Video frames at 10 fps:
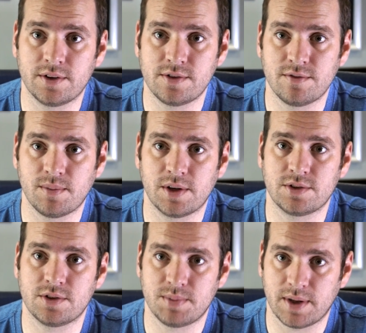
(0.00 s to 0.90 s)
at this
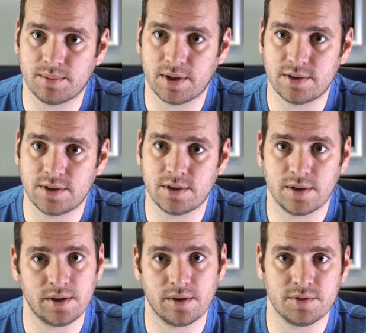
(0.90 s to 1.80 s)
information that's been updated
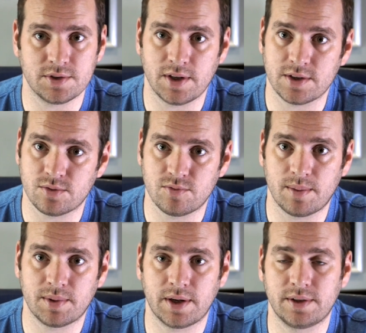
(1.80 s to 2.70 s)
and obviously that's all
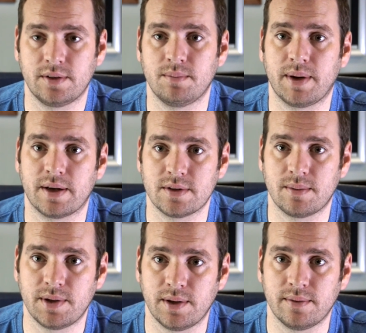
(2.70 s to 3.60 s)
replicated and backed
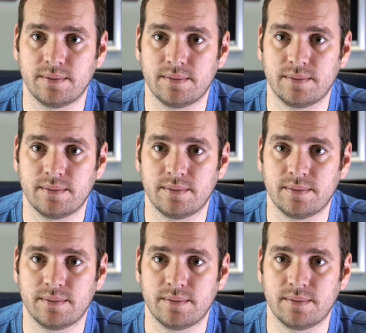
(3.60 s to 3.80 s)
up here.